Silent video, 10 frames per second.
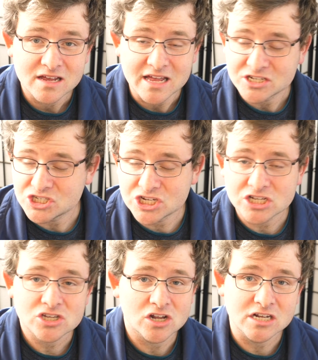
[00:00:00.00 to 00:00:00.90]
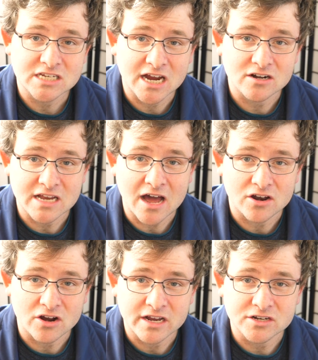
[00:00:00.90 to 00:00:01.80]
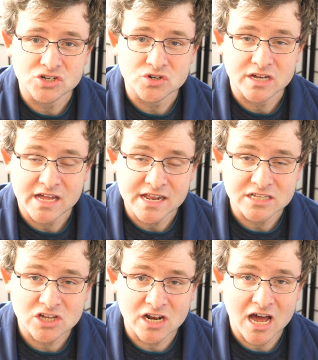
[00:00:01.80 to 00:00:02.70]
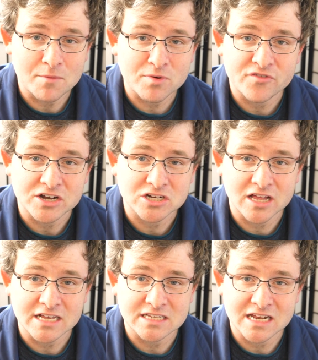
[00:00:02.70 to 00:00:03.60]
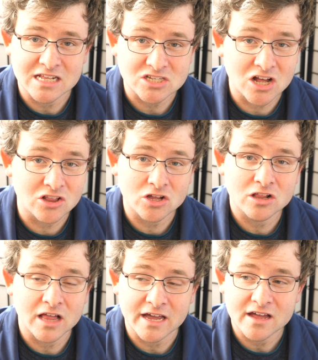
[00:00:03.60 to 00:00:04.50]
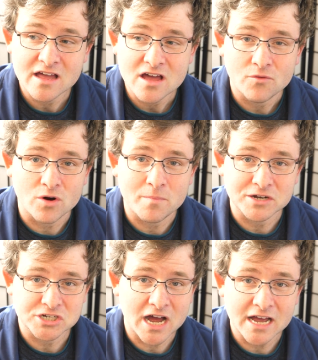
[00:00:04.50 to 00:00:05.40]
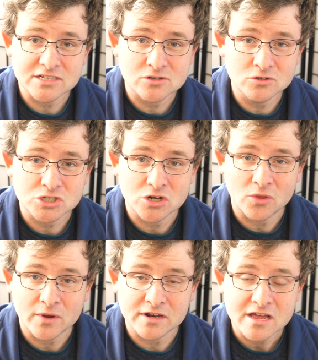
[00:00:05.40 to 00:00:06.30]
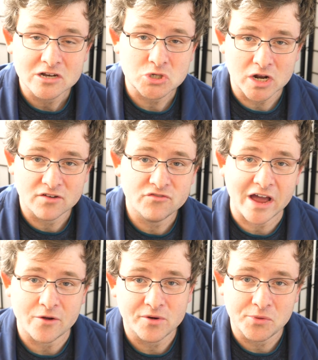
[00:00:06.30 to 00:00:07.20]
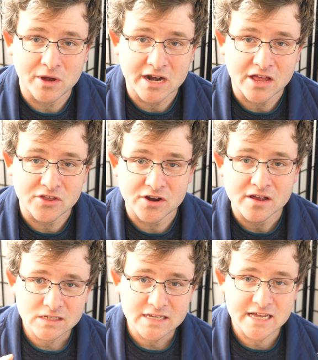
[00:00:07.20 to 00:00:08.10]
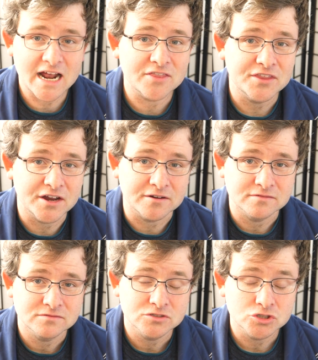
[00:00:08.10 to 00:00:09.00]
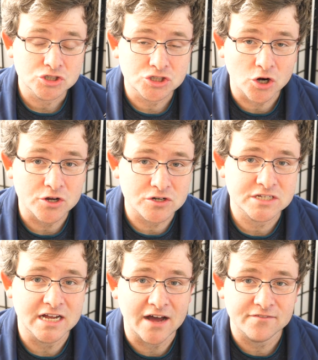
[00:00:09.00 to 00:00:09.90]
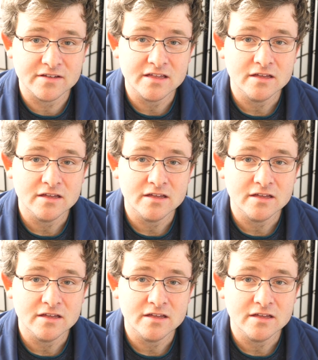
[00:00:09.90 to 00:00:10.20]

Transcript: It's just going to tear down our industry, and it's going to unprofessionalize it. It's going to look like we're a bunch of high school children trying to fight with one another. Get out there. show your stuff.